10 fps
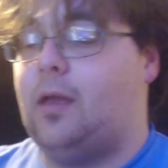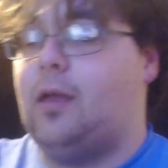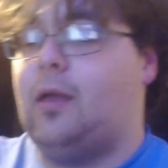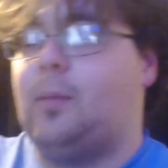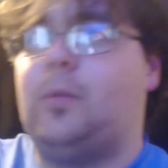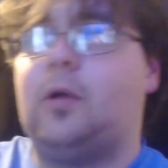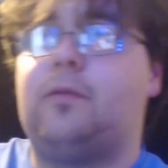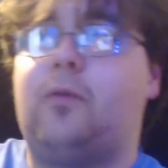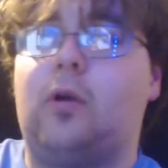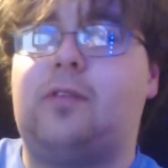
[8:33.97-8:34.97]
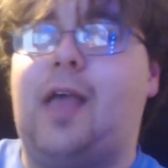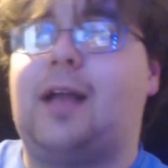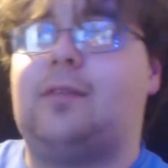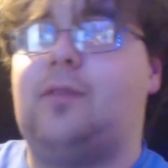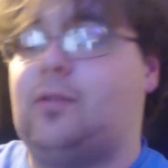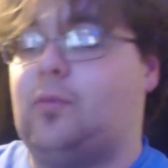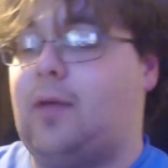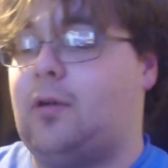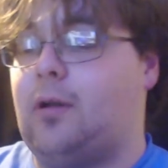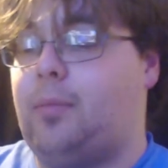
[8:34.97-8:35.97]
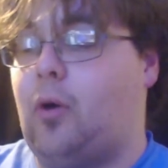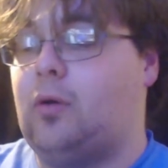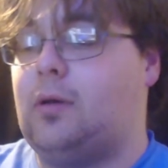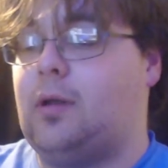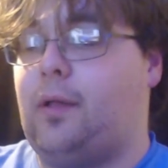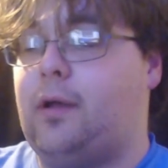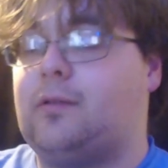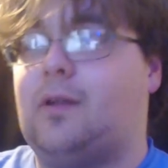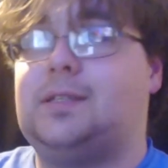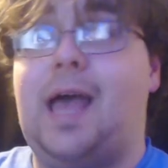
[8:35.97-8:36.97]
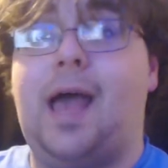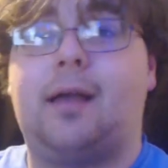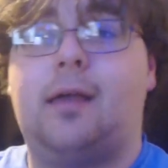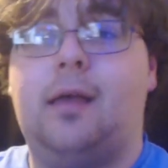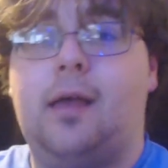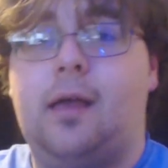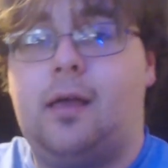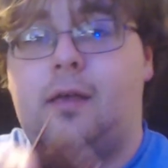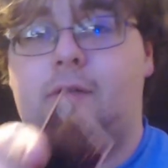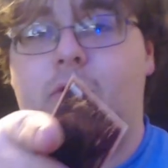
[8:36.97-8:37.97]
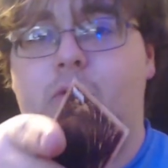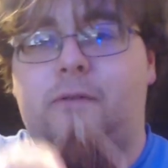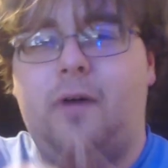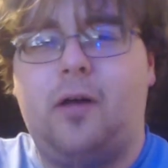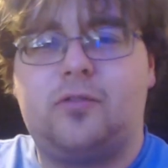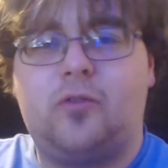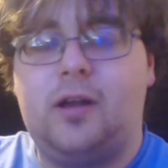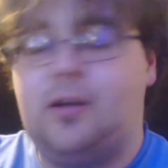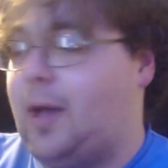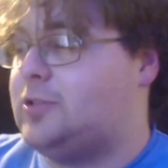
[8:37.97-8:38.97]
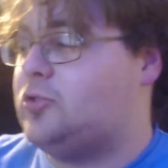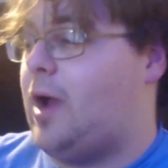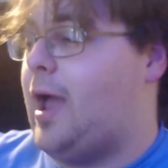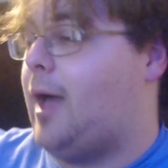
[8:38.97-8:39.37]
Mirror Force activates whenever an opponent declares an attack, so you fell straight into my trap.